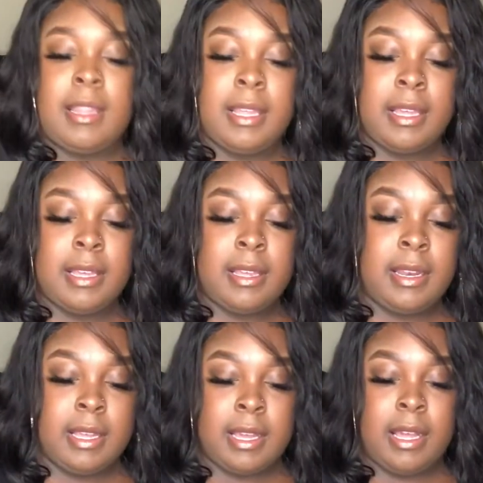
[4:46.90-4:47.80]
then
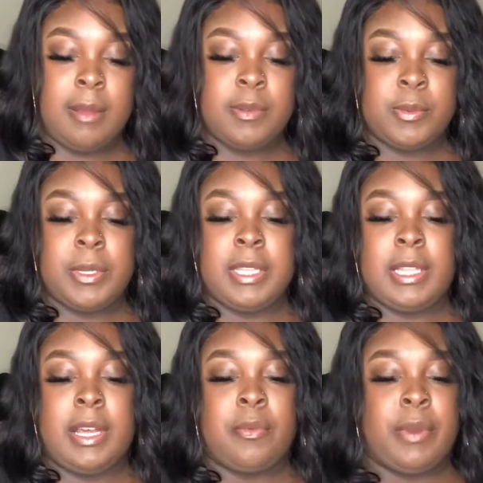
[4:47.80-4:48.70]
it comes with
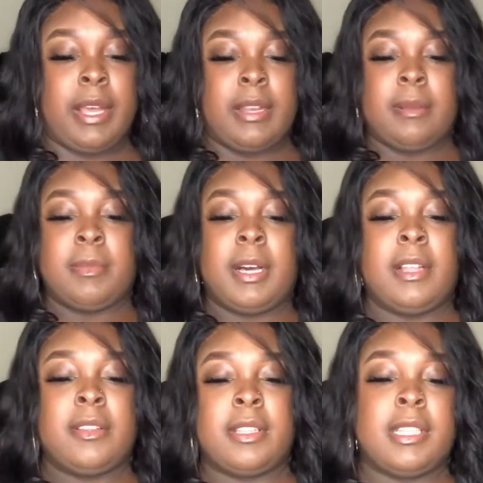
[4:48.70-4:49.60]
a random
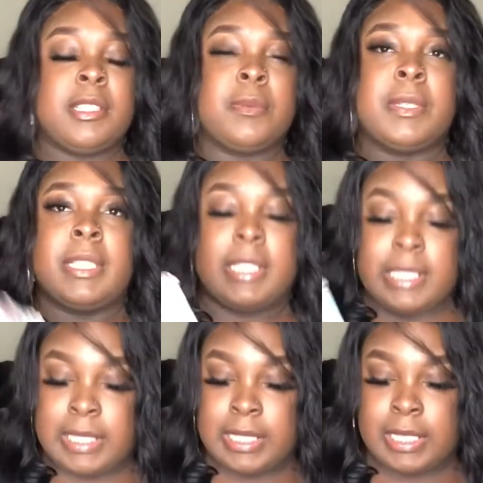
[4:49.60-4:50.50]
color. This
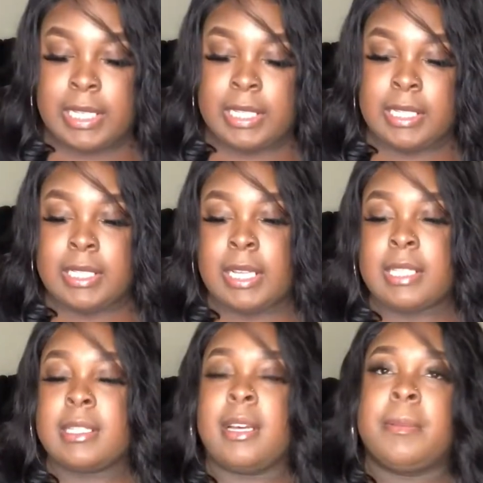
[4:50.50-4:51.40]
kit looks like
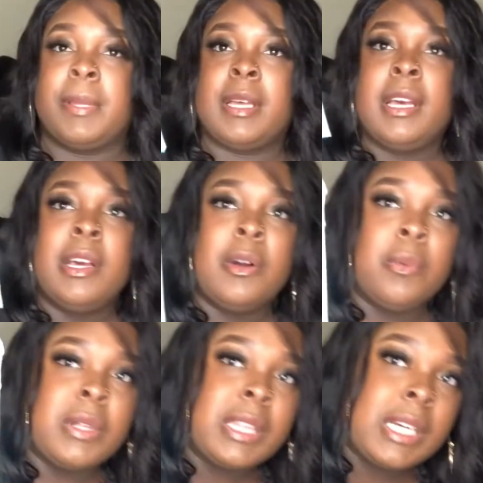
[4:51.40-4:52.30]
it's coming with the